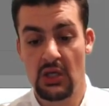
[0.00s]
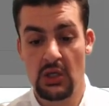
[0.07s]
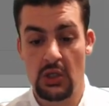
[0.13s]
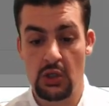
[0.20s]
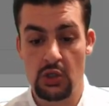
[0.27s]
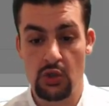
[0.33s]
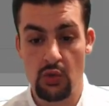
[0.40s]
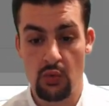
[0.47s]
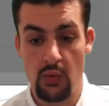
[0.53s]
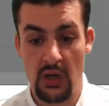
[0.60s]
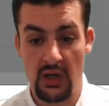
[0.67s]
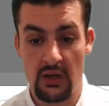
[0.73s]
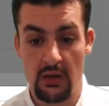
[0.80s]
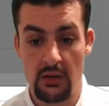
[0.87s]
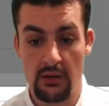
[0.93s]
you
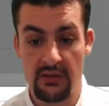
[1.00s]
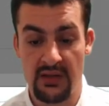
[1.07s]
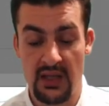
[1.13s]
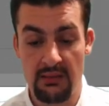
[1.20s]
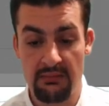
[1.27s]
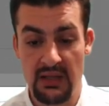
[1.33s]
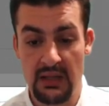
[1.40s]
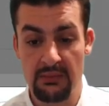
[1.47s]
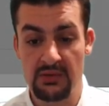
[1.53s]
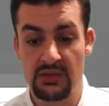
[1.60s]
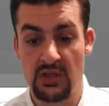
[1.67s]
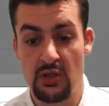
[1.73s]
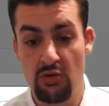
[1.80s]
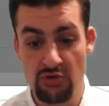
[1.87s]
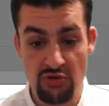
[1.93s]
will then be able to
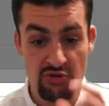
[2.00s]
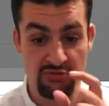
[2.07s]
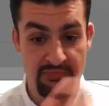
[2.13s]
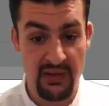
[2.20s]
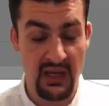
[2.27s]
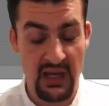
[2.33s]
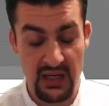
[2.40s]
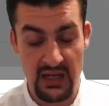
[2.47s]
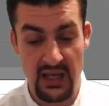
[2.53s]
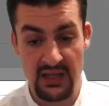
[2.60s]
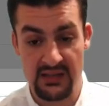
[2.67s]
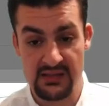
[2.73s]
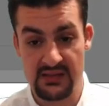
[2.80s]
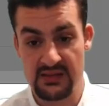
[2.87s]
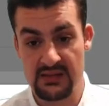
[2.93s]
use those
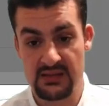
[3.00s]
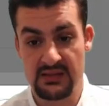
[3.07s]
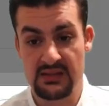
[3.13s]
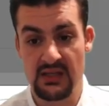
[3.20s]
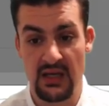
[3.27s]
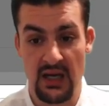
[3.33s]
Bitconnects